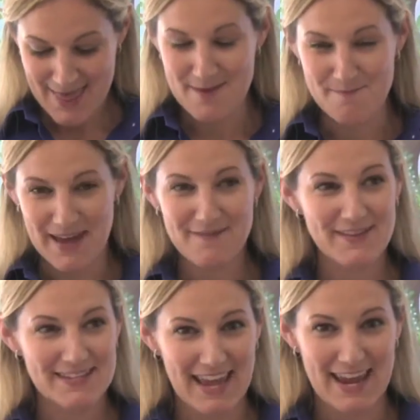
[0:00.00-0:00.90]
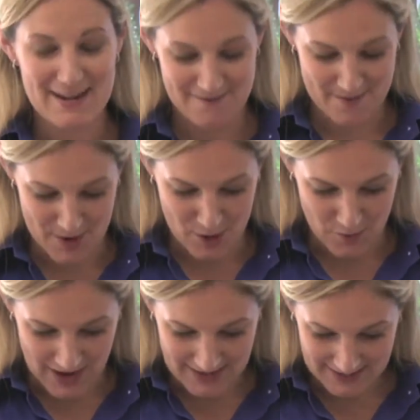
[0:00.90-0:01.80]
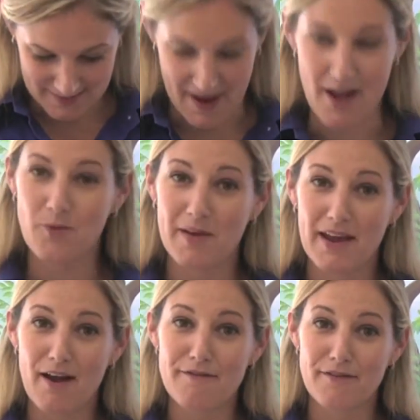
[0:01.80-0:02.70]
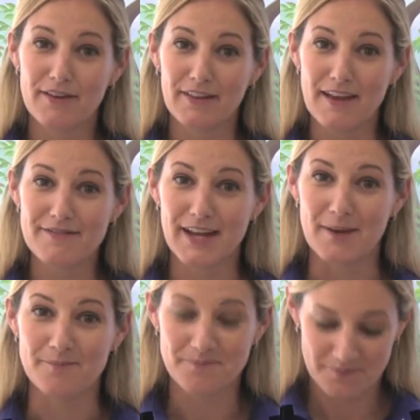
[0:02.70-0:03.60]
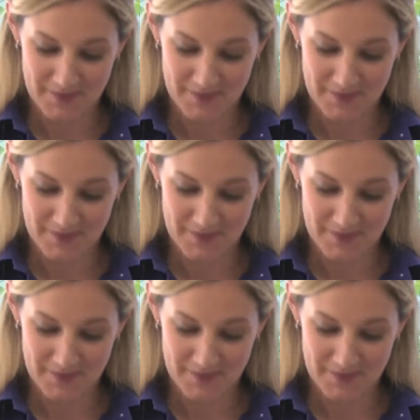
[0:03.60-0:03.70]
The benefits gained from a great smile will pay off for a lifetime.